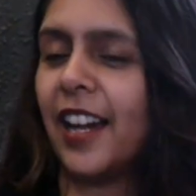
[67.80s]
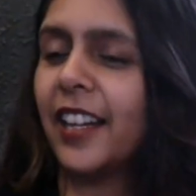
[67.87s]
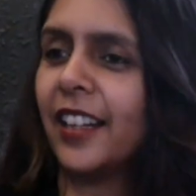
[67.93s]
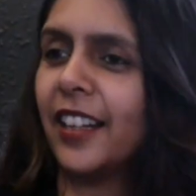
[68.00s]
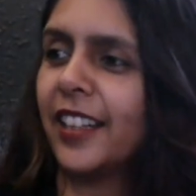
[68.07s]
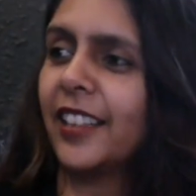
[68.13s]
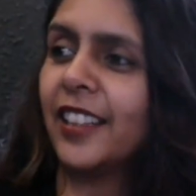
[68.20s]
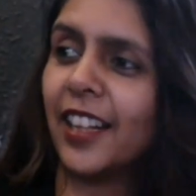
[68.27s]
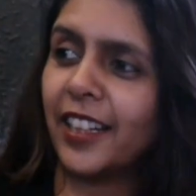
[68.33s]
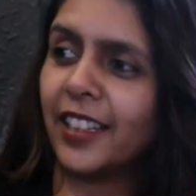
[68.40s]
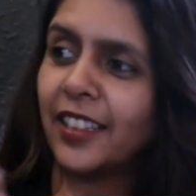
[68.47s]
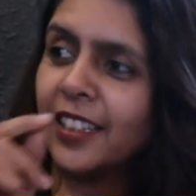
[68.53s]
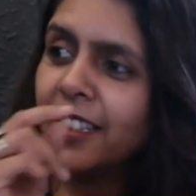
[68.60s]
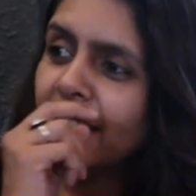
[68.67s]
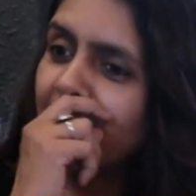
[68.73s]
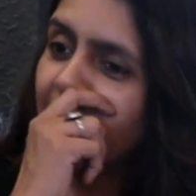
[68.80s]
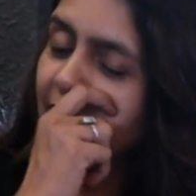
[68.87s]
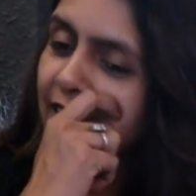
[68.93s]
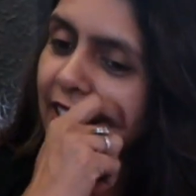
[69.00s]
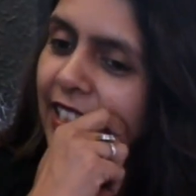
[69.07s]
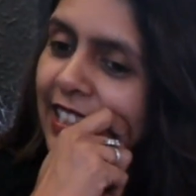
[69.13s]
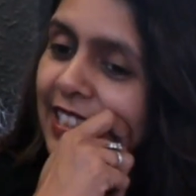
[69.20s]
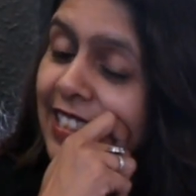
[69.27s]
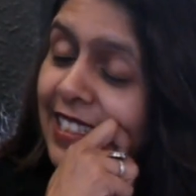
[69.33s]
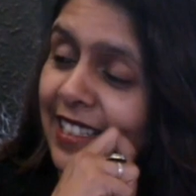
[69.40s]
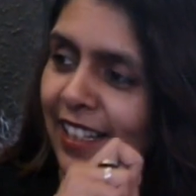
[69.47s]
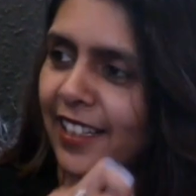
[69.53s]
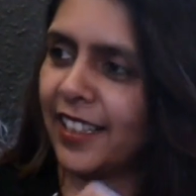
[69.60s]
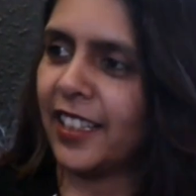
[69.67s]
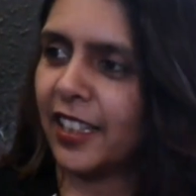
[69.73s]
I think, yeah,
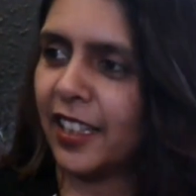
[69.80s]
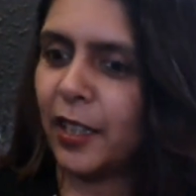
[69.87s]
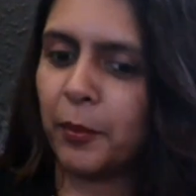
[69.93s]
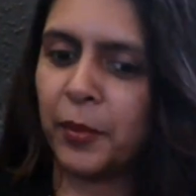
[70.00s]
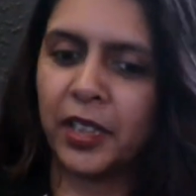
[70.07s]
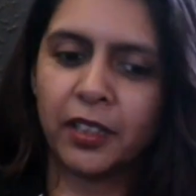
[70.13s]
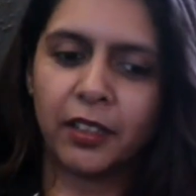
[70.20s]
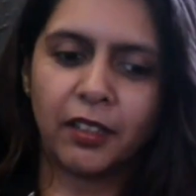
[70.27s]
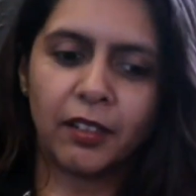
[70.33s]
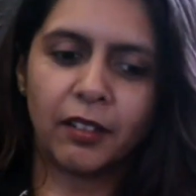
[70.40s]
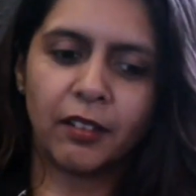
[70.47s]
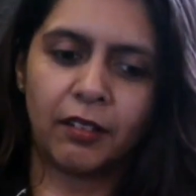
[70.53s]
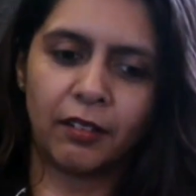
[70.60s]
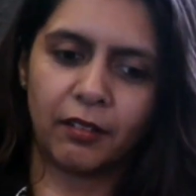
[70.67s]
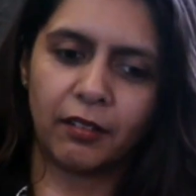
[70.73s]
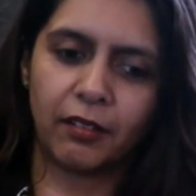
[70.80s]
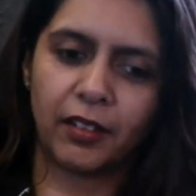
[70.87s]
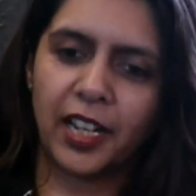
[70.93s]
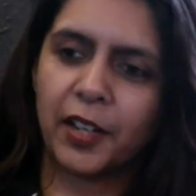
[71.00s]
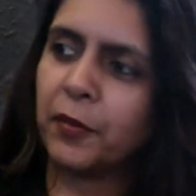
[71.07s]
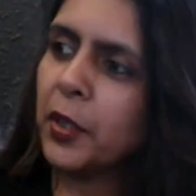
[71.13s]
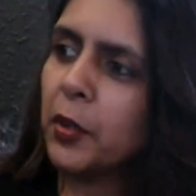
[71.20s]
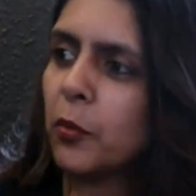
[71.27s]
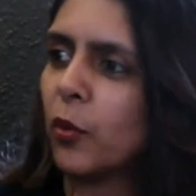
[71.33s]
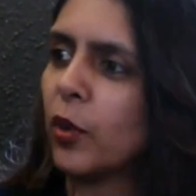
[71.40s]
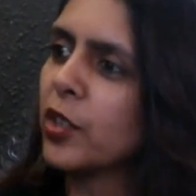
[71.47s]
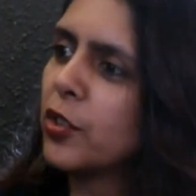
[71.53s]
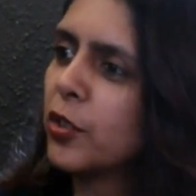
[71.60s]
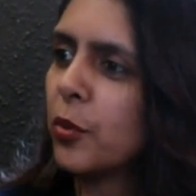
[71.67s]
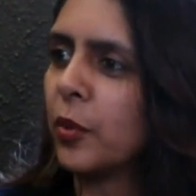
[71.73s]
exactly. I mean, everyone
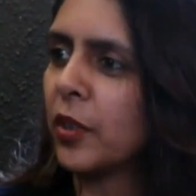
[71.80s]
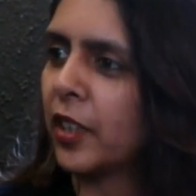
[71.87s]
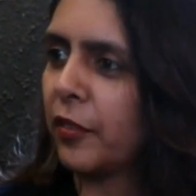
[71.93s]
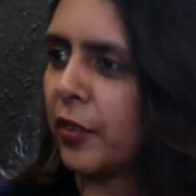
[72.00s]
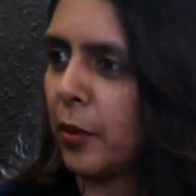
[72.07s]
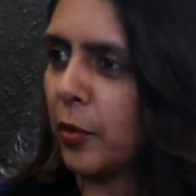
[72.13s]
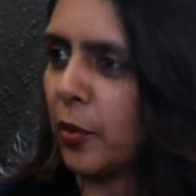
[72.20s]
wants to work from